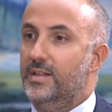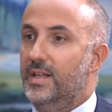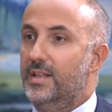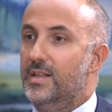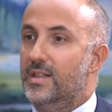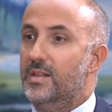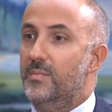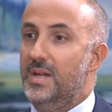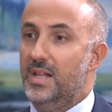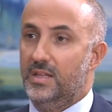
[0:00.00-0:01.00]
that the
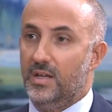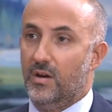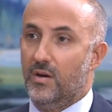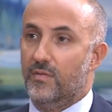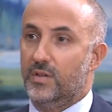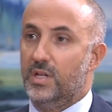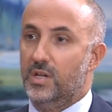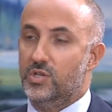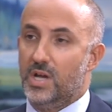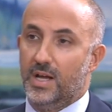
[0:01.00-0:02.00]
stability of
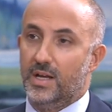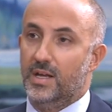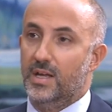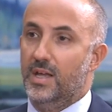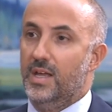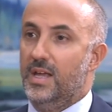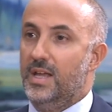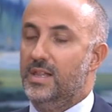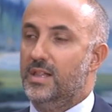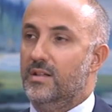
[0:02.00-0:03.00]
Xinjiang
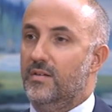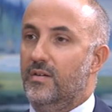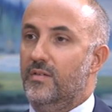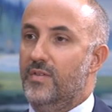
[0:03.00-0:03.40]
is uh,